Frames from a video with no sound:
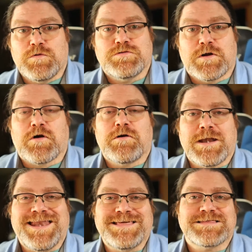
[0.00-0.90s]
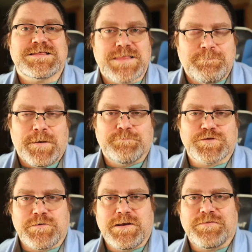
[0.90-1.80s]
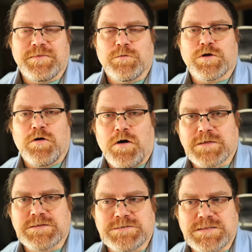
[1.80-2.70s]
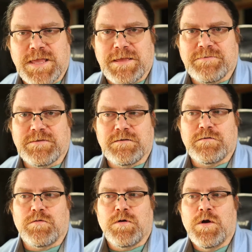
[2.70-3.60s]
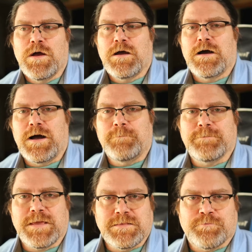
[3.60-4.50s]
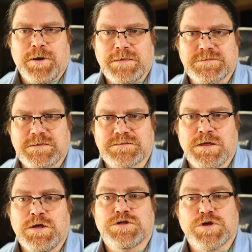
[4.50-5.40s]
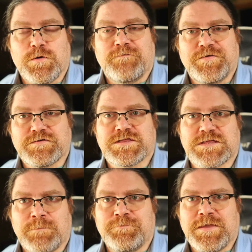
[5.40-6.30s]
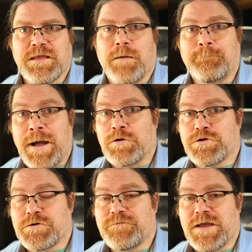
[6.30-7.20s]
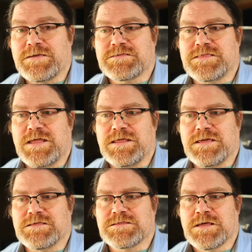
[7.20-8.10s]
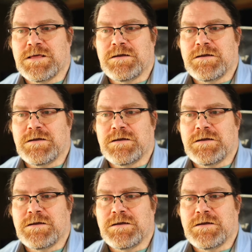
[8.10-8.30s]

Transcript: there aren't any slip-ups or anything that would cause a delay, in the process. So if there's something about your device that is